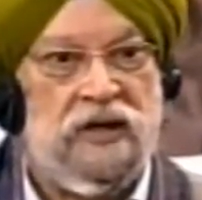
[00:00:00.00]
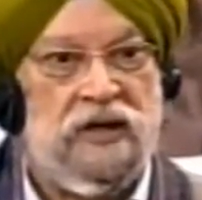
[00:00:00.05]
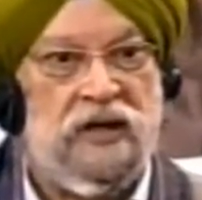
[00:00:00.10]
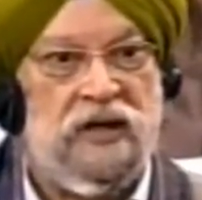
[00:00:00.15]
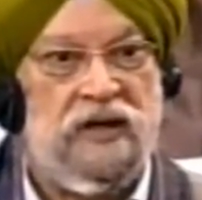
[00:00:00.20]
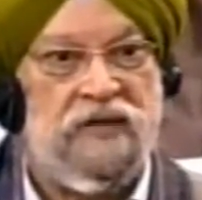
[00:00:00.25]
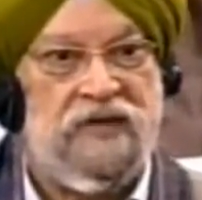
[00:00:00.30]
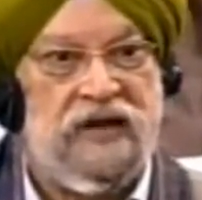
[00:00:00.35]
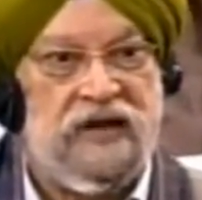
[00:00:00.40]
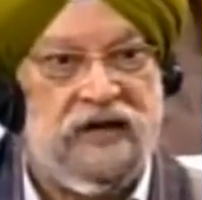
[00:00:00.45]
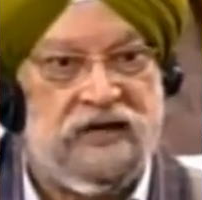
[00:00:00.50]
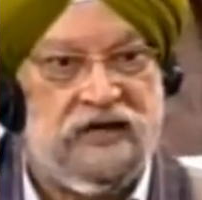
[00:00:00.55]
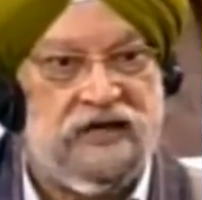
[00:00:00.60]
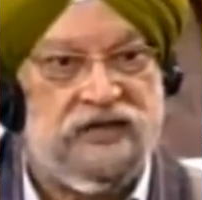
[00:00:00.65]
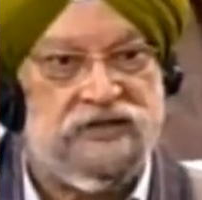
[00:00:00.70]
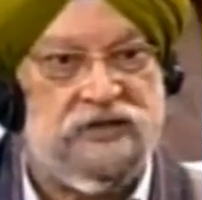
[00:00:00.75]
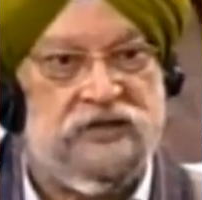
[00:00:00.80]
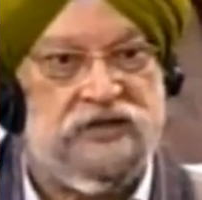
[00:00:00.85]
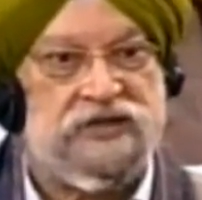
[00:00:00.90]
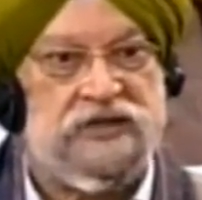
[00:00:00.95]
uh,
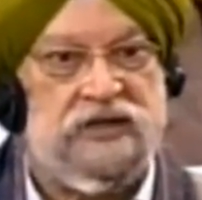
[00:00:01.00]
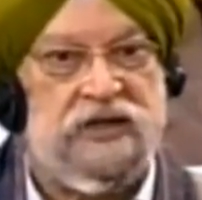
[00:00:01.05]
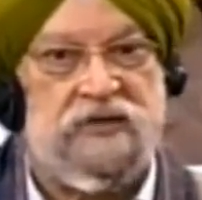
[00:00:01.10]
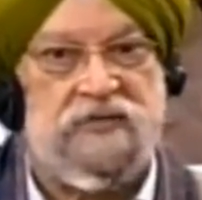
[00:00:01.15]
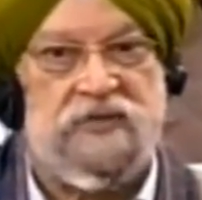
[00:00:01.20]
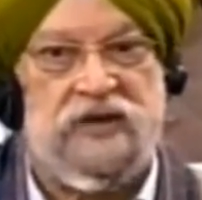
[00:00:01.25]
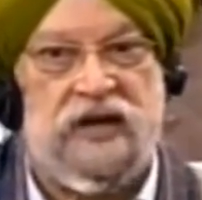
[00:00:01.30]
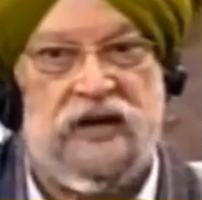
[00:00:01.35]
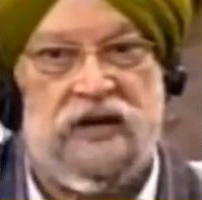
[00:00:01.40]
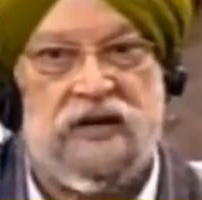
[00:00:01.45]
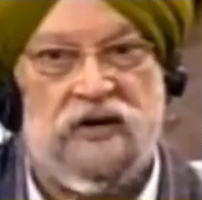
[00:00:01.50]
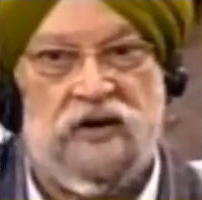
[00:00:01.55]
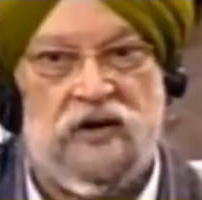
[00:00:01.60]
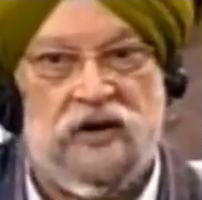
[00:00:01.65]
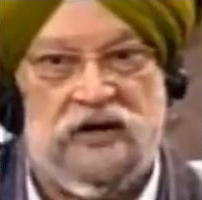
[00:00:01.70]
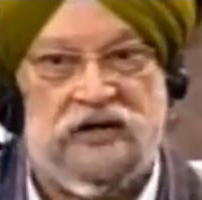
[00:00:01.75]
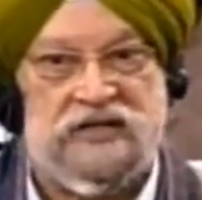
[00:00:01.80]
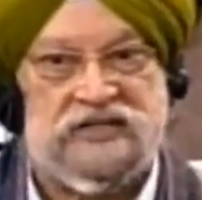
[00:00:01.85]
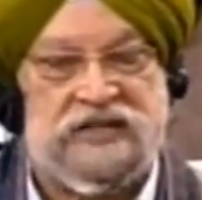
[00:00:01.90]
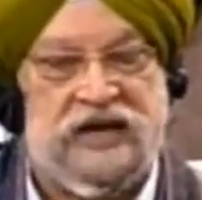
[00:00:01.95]
Venkateshwara, sir. We are
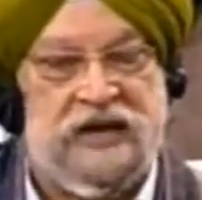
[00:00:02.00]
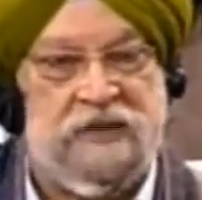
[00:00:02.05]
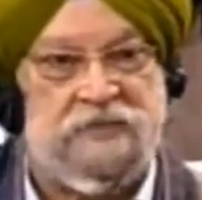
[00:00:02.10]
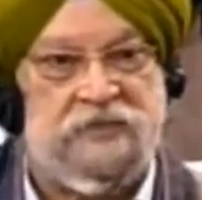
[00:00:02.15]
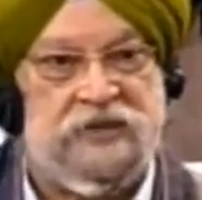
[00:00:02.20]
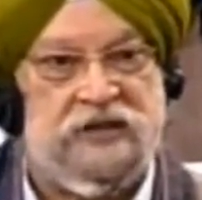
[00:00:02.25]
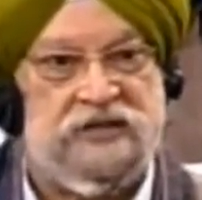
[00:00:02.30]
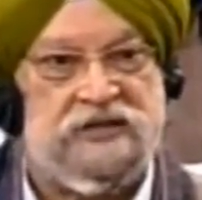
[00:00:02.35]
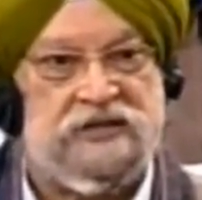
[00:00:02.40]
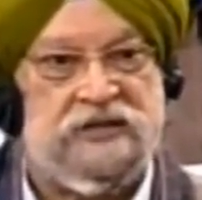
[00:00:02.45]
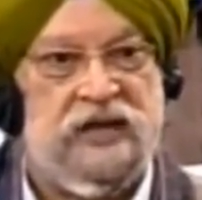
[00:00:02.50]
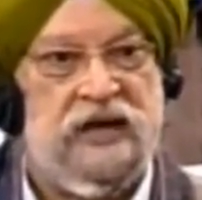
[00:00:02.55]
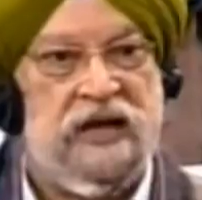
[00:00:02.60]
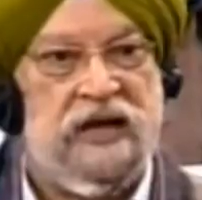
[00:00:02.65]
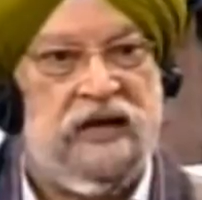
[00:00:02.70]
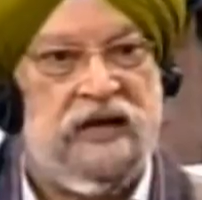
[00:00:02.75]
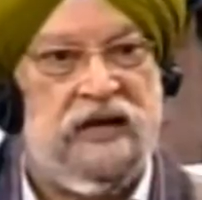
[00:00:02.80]
all disciples.